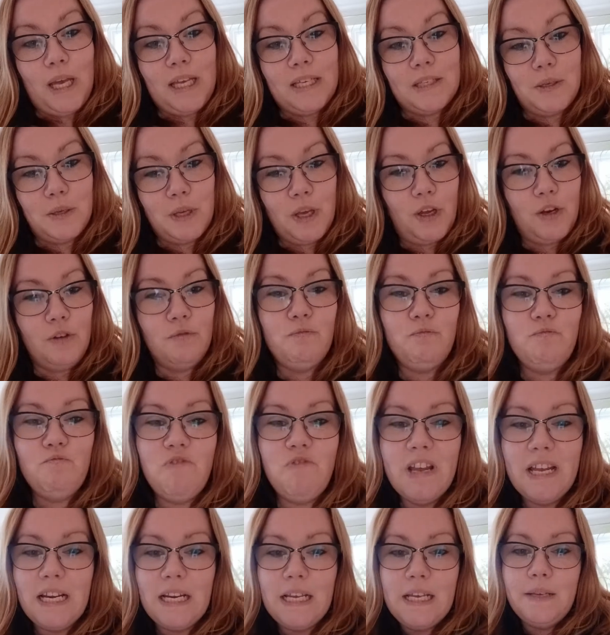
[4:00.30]
it's a
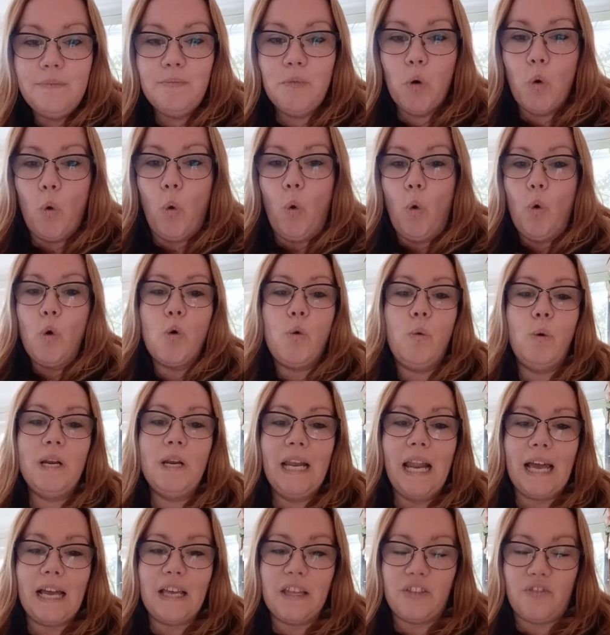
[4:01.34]
really
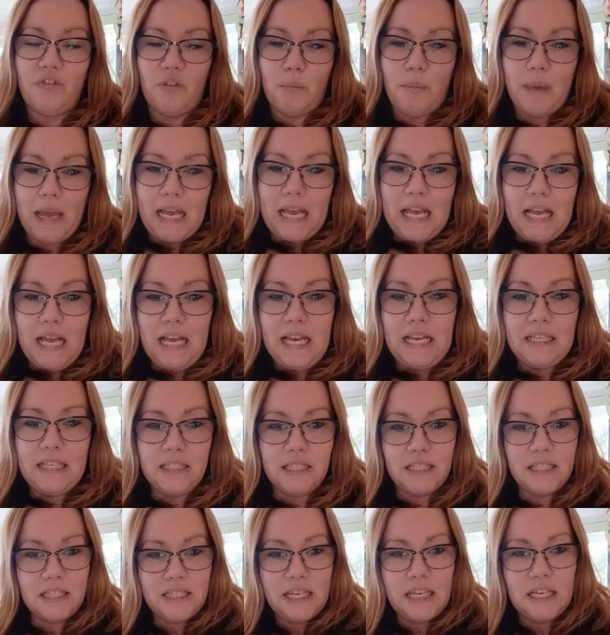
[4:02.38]
awkward length for me.
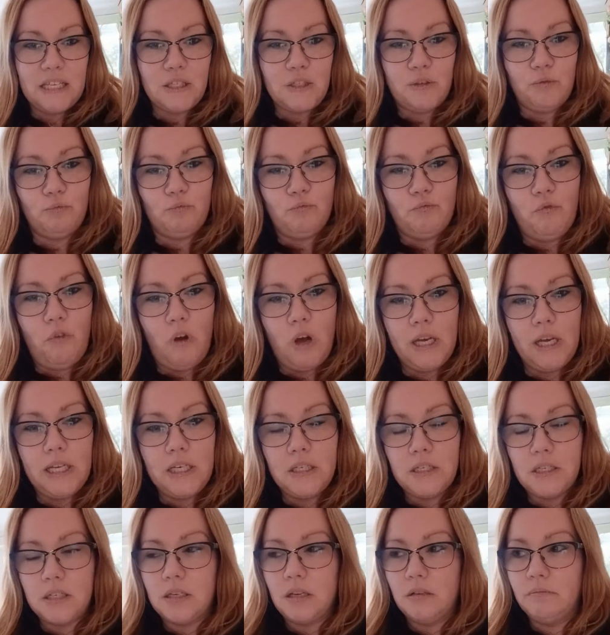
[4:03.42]
It sits
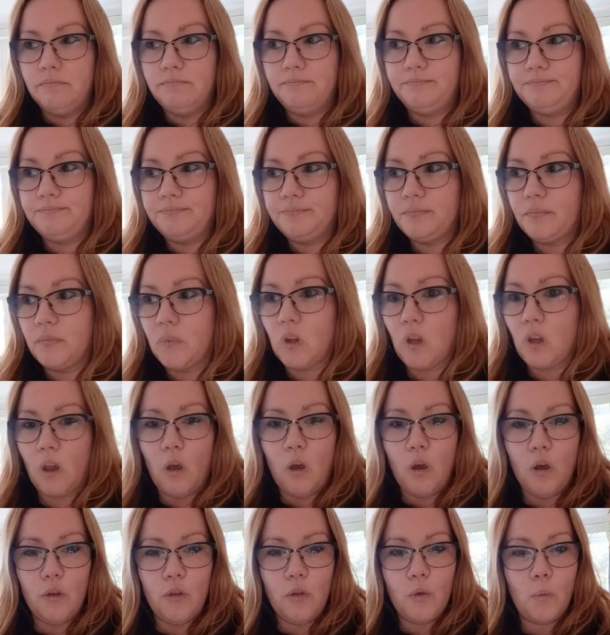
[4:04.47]
right
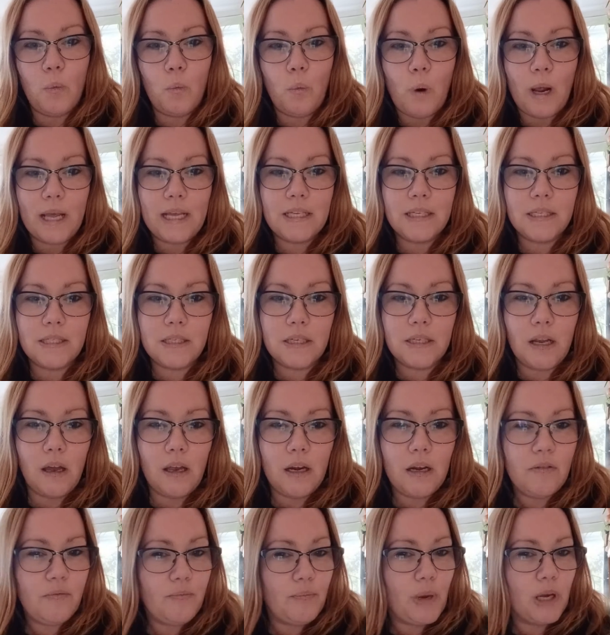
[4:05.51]
at the
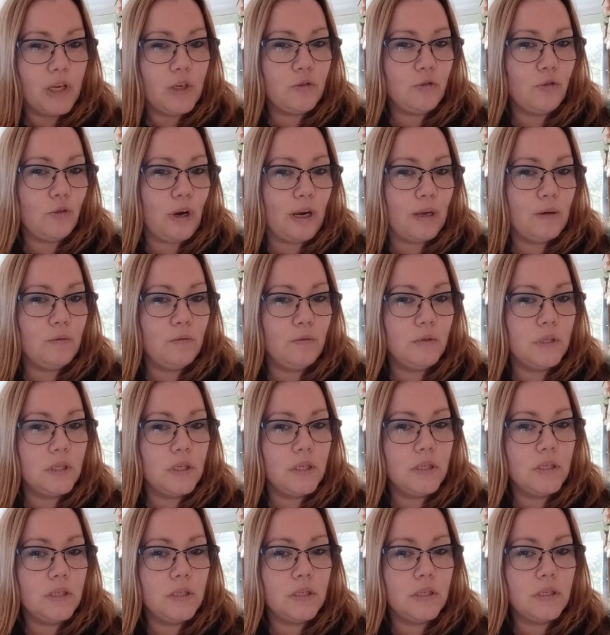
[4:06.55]
waistline of my
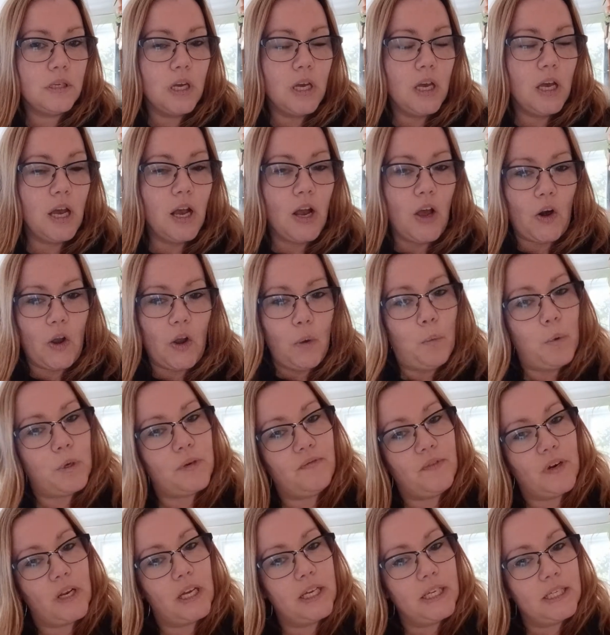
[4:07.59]
trousers. I would
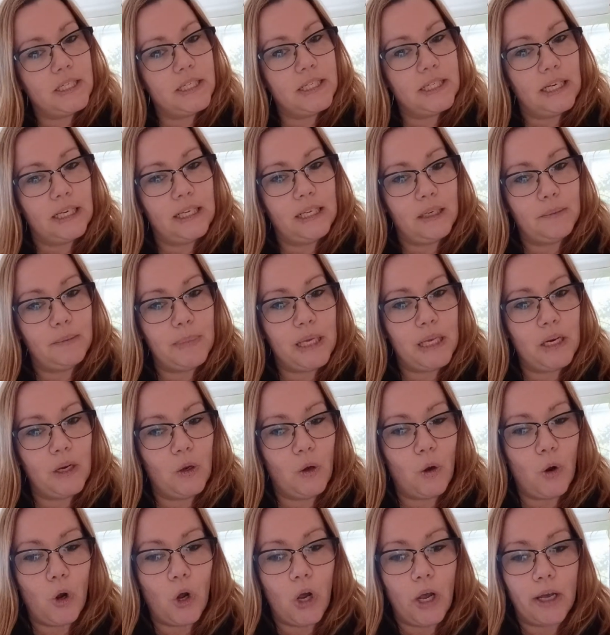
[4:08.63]
have liked it a little bit
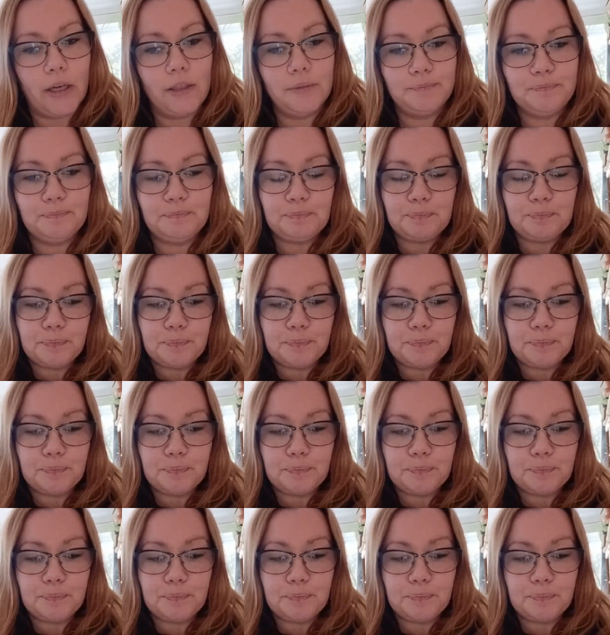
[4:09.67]
longer.